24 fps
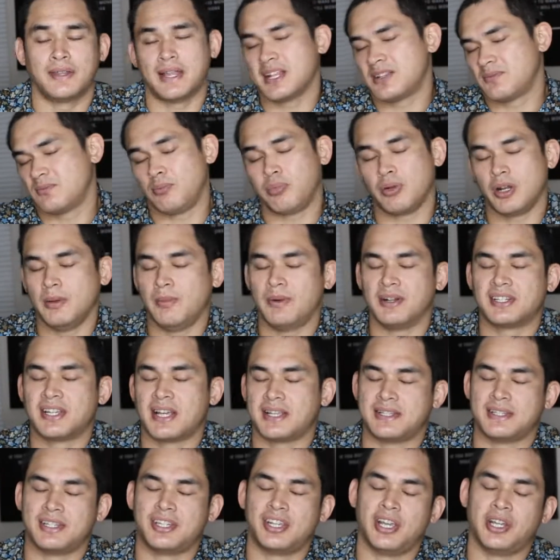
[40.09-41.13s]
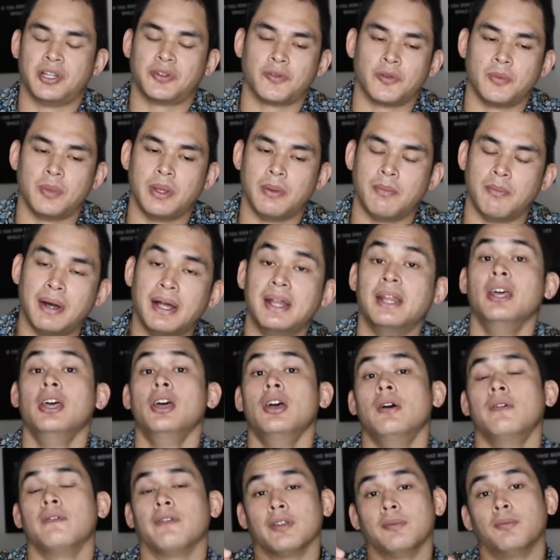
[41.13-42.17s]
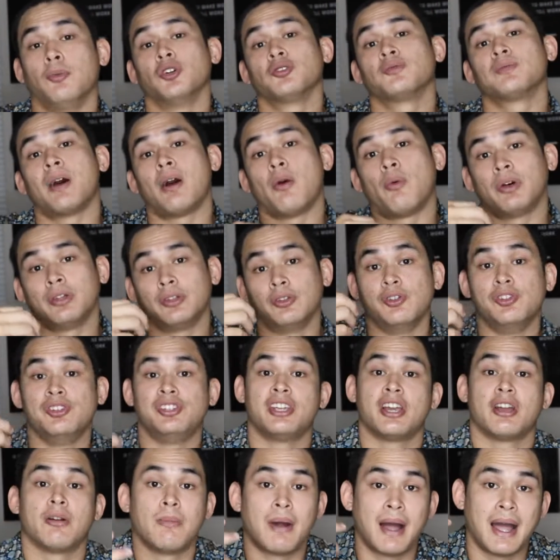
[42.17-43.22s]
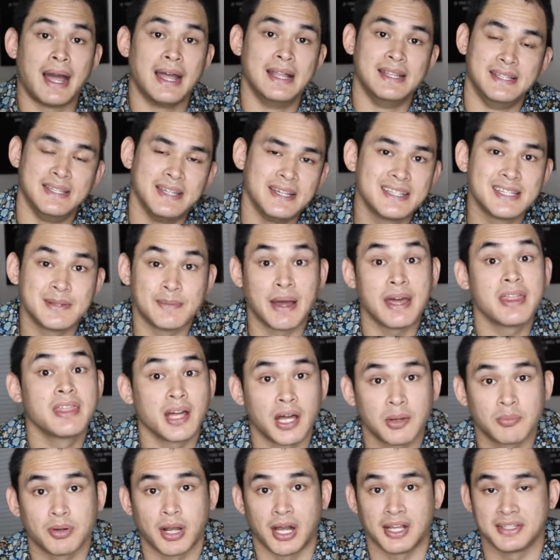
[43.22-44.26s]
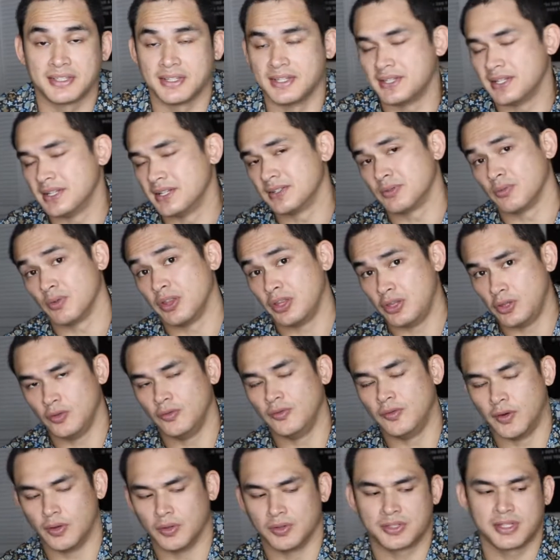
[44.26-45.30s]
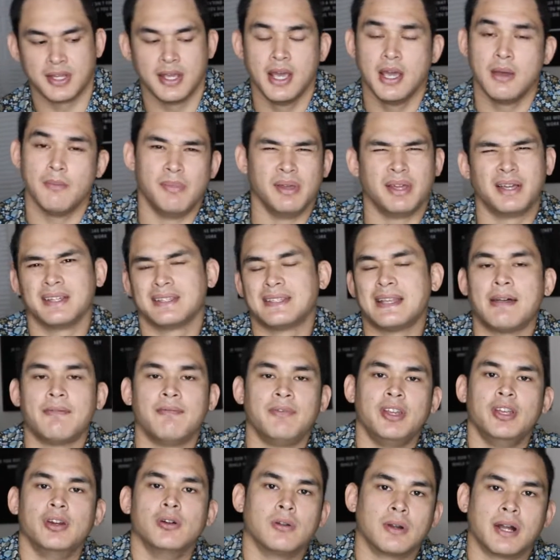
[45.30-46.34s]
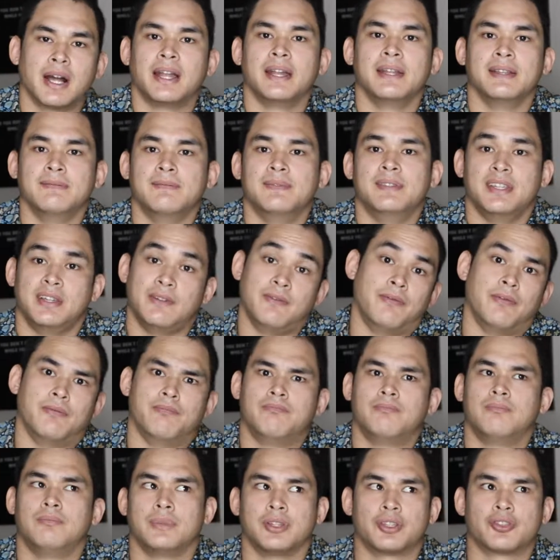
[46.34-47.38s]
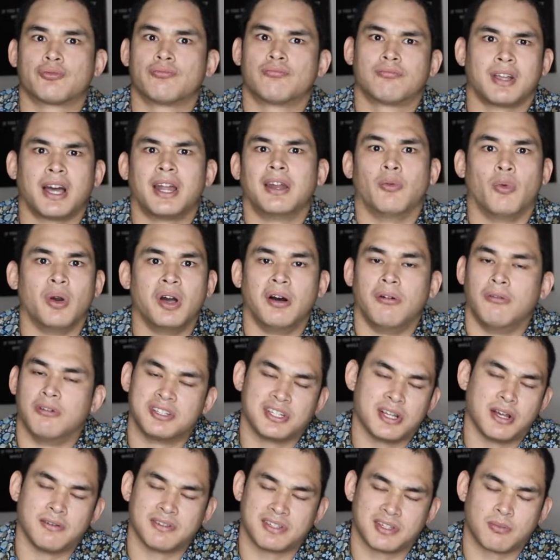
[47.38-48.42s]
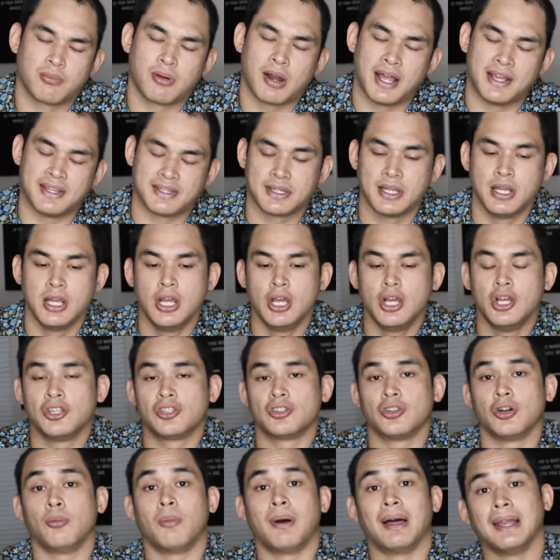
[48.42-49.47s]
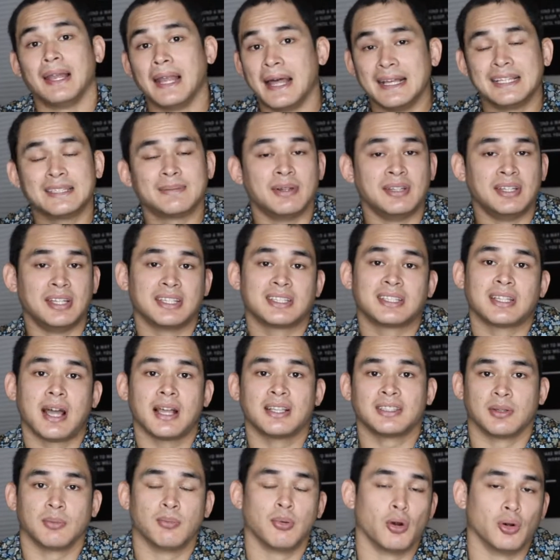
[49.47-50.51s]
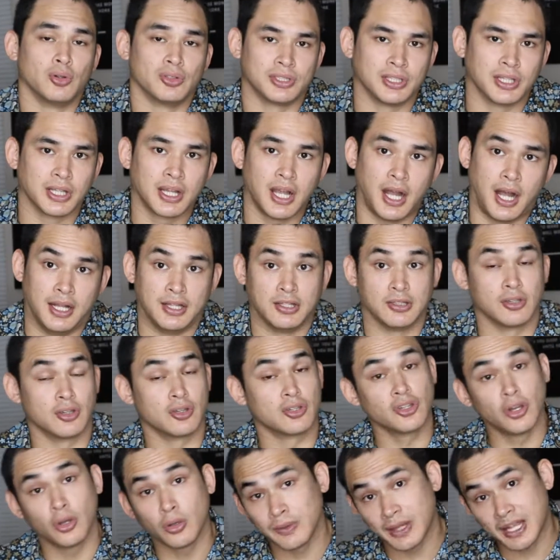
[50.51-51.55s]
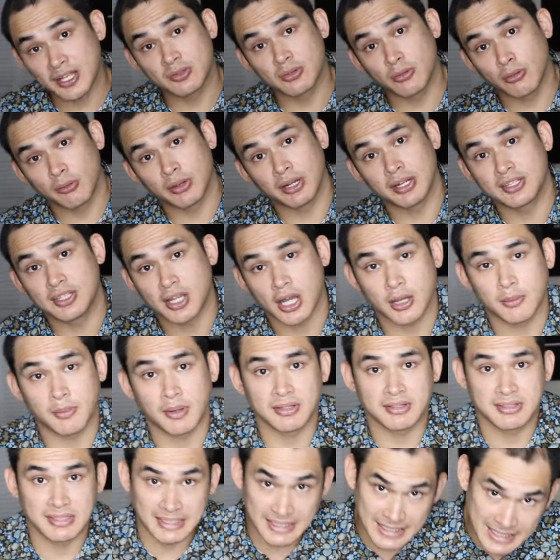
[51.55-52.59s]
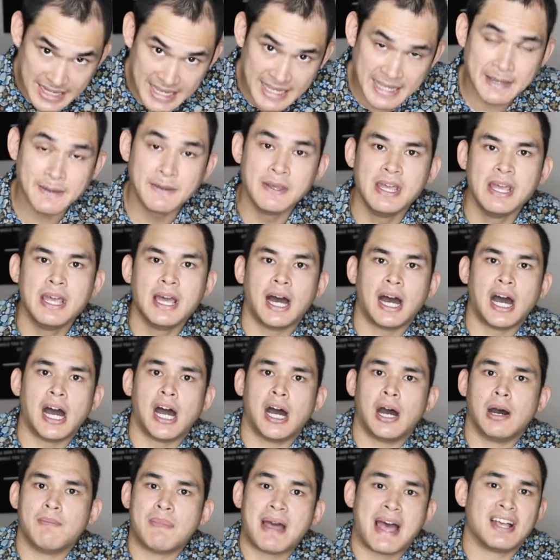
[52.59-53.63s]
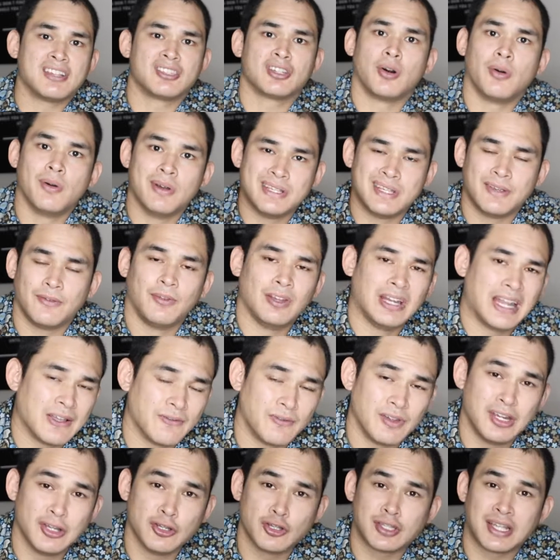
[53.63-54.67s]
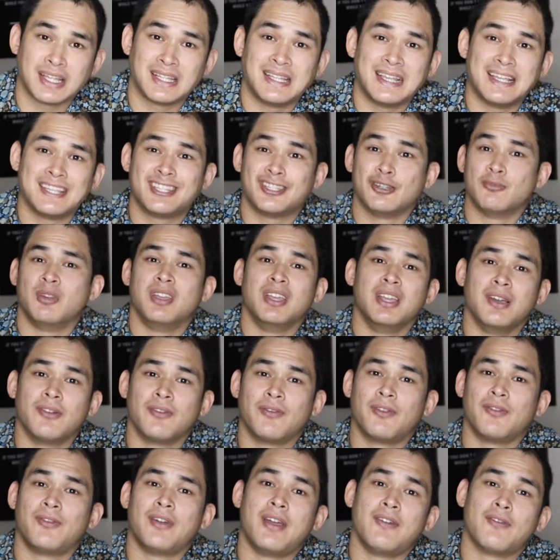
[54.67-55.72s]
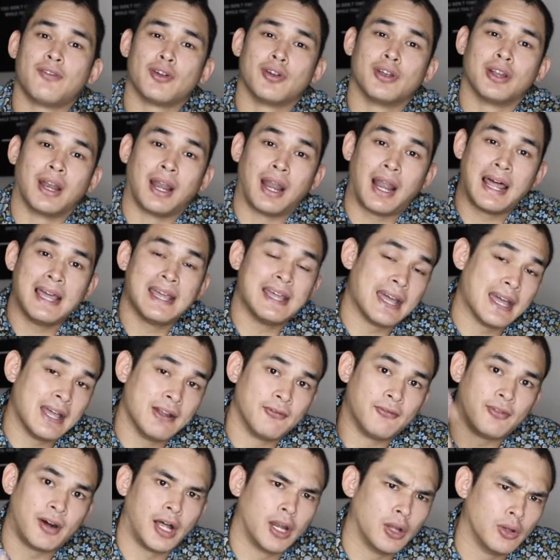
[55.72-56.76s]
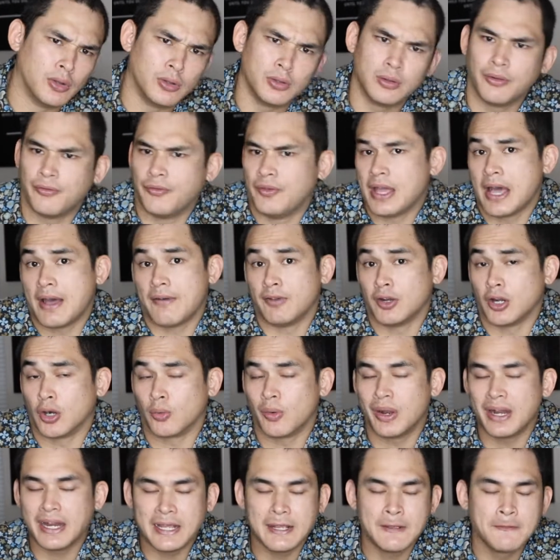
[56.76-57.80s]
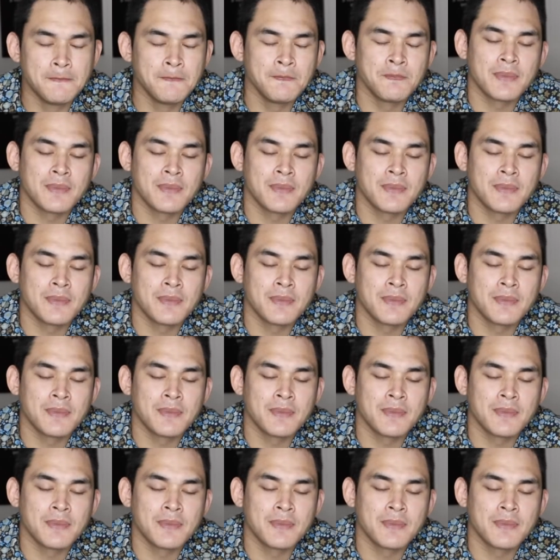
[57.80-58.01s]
That pretty much hasn't changed for me, but for the most part I want to share my ideas and my thought processes with you folks, because that video kind of did kind of well, which I was surprised. So my likes, my dislikes, the pros and the cons. So that's what we're going to talk about today. As always, if you like videos like this, do me a favor and like and follow if you haven't already.